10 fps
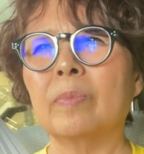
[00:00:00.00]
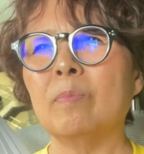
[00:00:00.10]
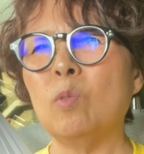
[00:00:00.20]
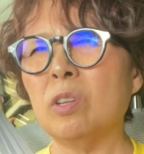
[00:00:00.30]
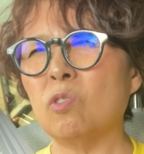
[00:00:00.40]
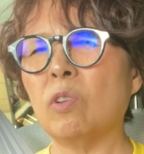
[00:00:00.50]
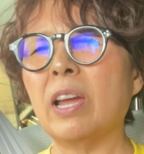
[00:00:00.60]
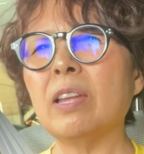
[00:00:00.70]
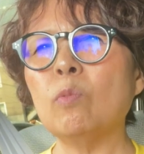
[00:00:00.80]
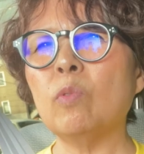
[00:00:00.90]
more
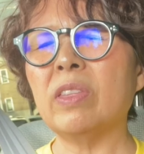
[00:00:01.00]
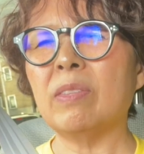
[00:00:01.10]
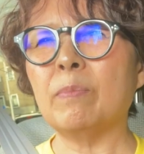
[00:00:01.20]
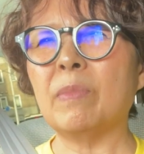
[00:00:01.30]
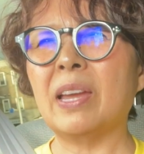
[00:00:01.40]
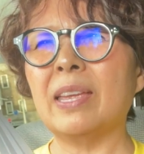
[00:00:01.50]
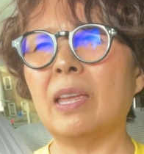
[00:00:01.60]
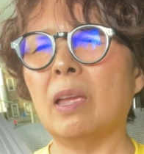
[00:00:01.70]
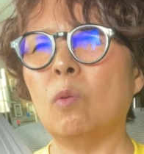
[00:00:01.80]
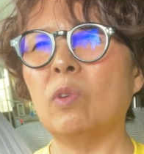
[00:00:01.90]
dried with
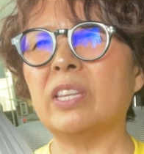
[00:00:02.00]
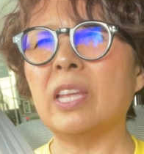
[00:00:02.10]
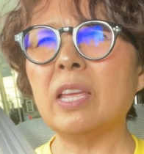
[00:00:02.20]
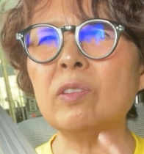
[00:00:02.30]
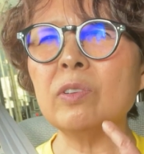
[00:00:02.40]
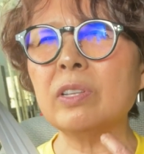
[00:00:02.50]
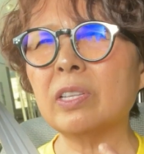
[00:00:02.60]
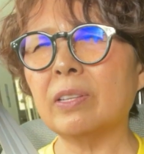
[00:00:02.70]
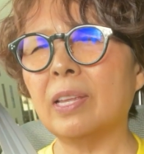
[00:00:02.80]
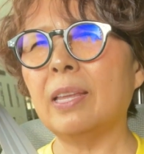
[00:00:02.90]
my
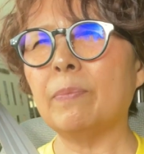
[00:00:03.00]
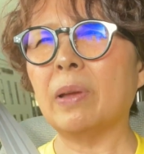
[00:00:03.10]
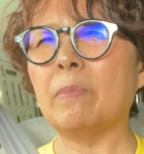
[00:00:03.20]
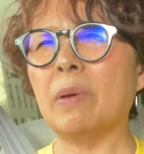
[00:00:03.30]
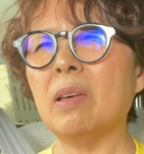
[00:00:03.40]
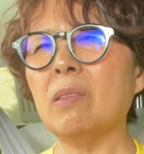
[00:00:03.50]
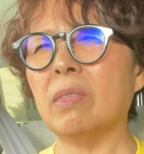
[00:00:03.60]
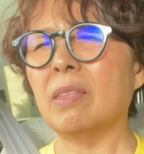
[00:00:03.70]
retainers in my mouth,